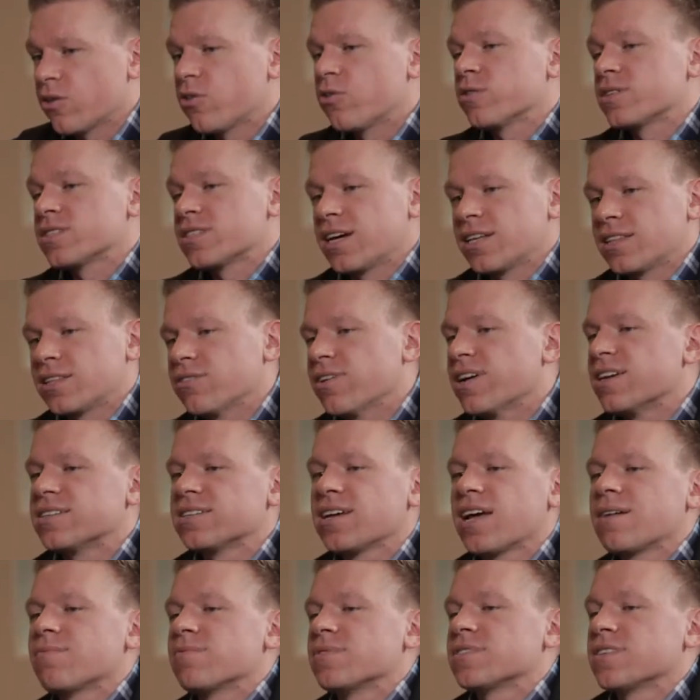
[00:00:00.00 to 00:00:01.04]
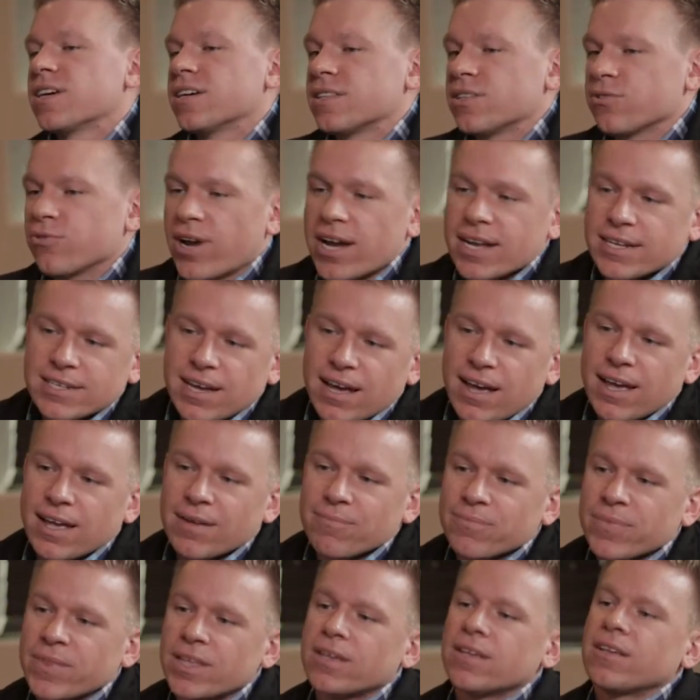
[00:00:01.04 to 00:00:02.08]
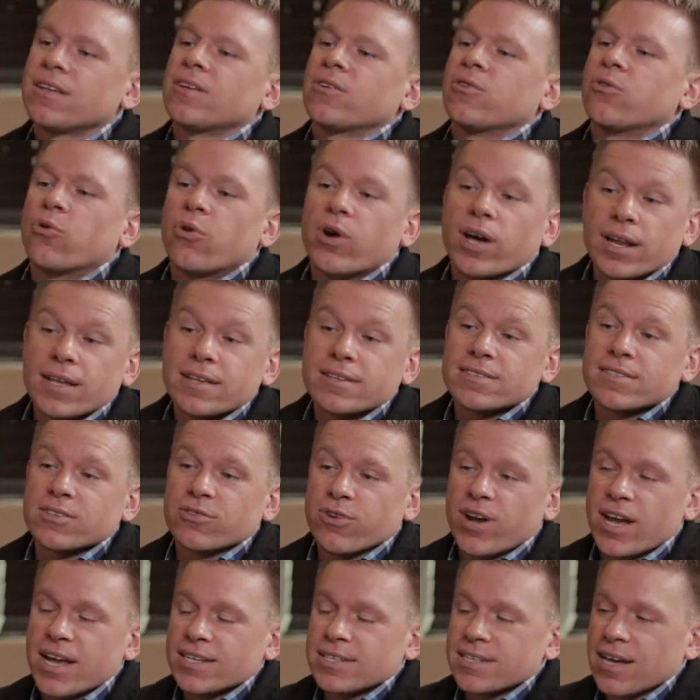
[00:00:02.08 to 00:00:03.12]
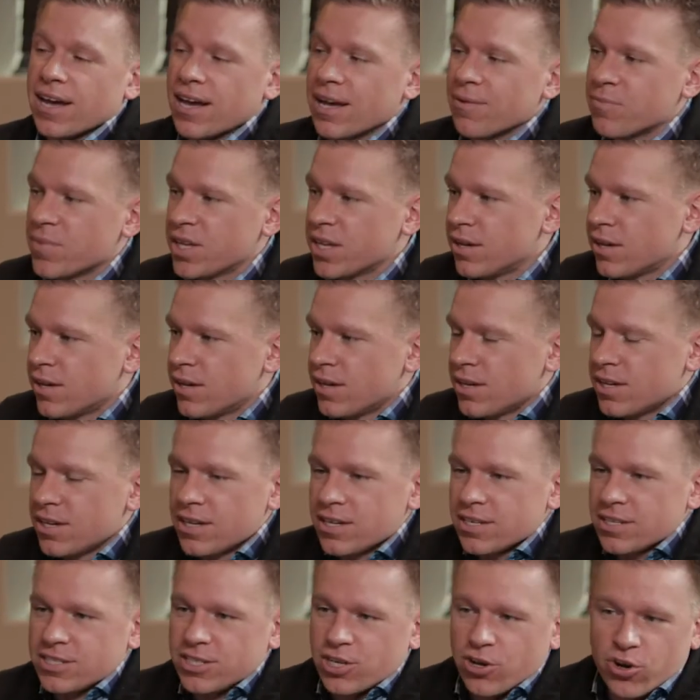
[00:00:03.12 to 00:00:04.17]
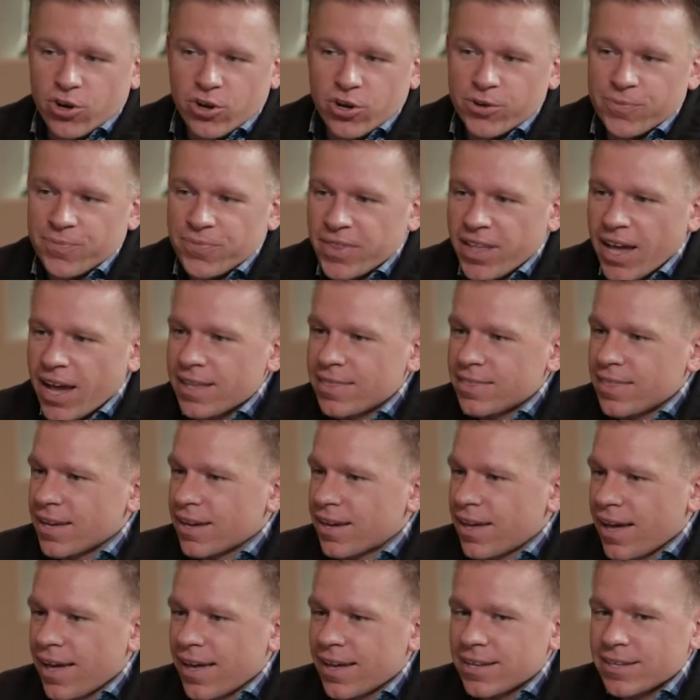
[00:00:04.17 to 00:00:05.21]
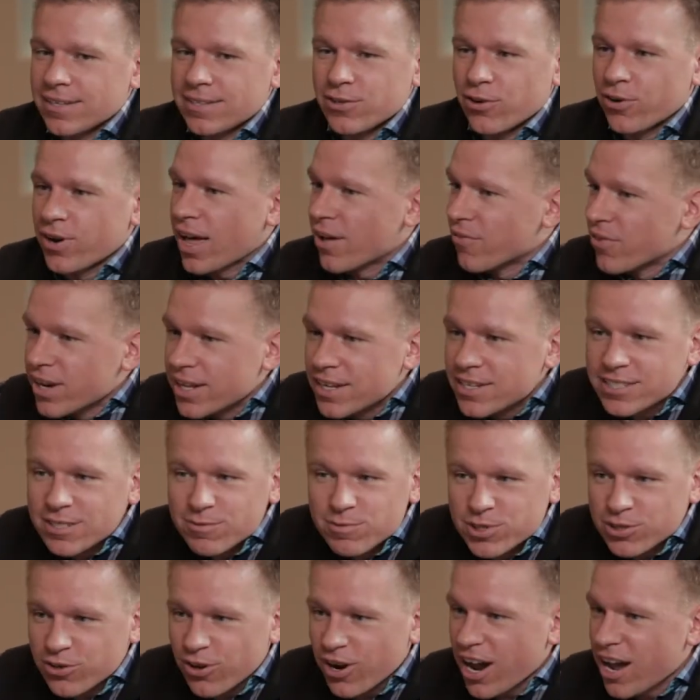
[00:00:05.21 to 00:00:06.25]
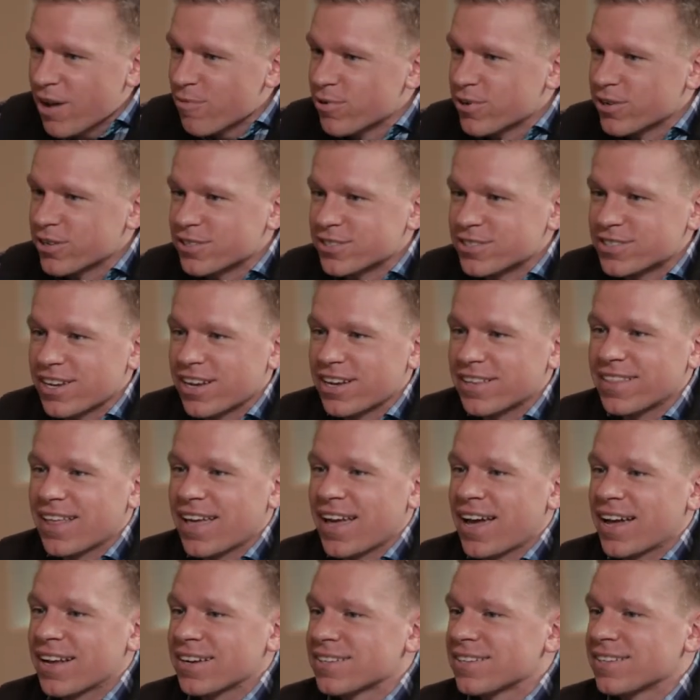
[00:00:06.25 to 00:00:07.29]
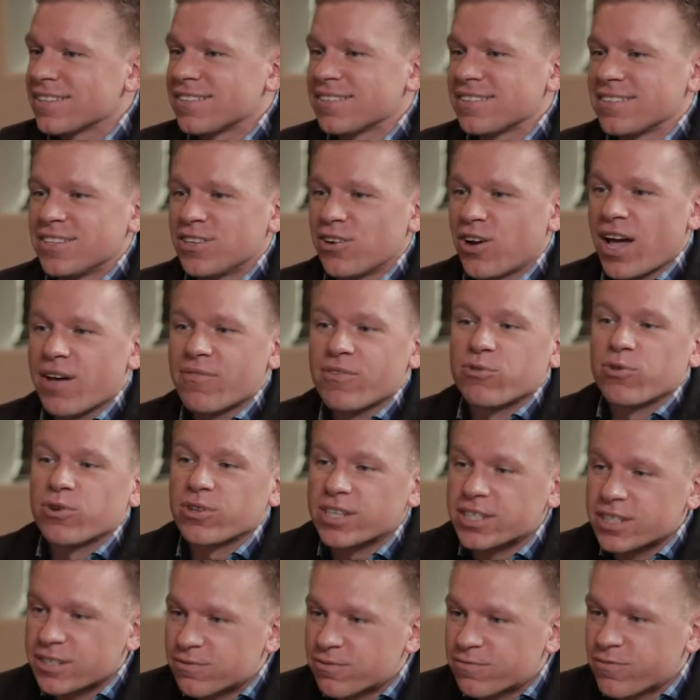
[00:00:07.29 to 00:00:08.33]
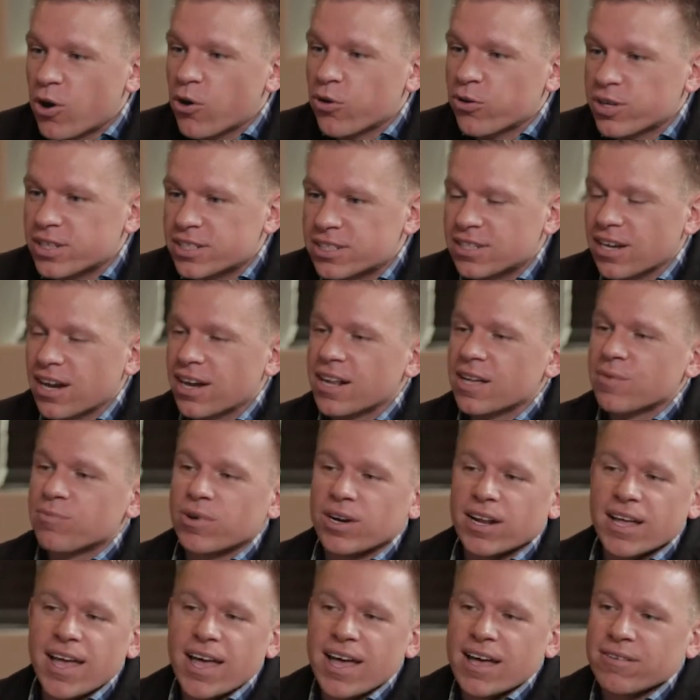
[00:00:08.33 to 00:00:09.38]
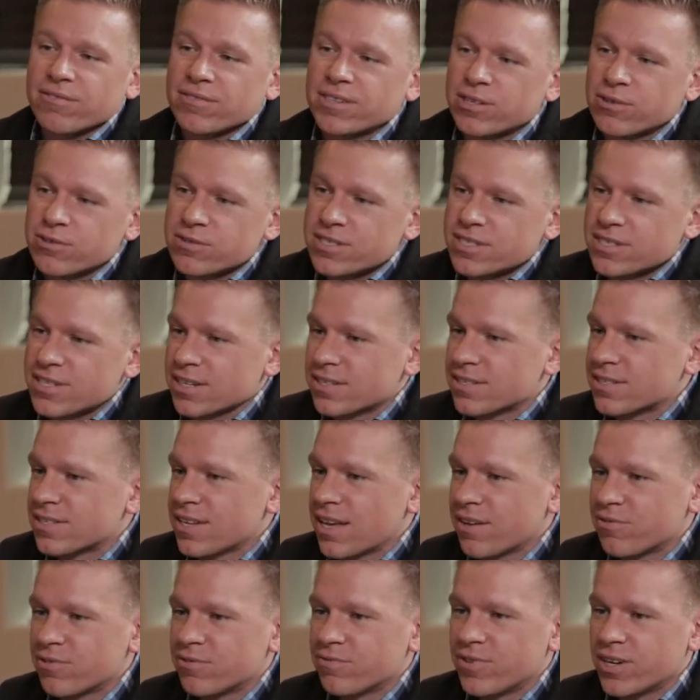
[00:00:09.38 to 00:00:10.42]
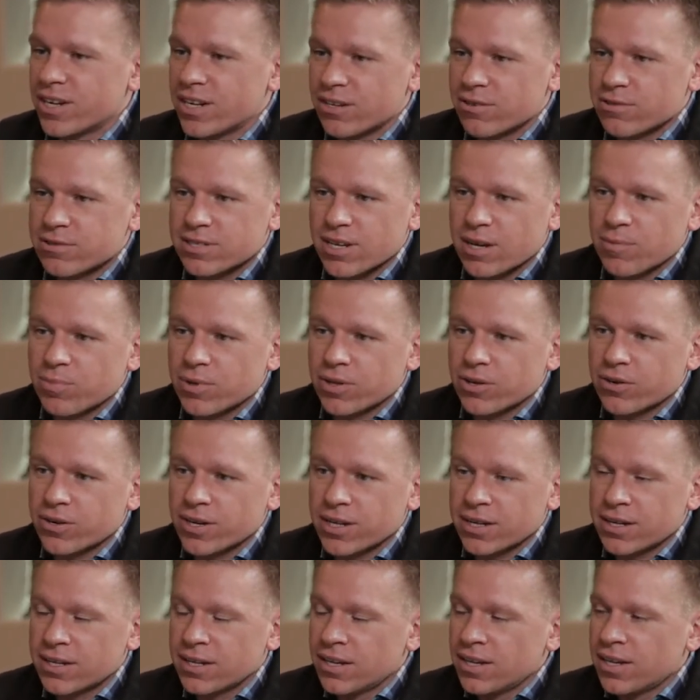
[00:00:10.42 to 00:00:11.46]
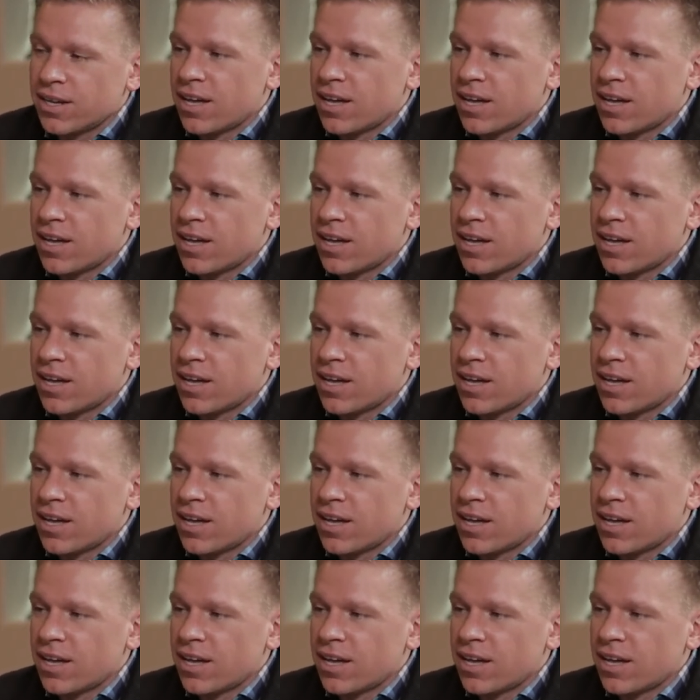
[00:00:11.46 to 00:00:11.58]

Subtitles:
Oh, it's not the right time. It's not the right time. Well, when is the right time? So I think I don't have any subscribers on that. I haven't really focused on it, but I have, 6-7 videos uploaded.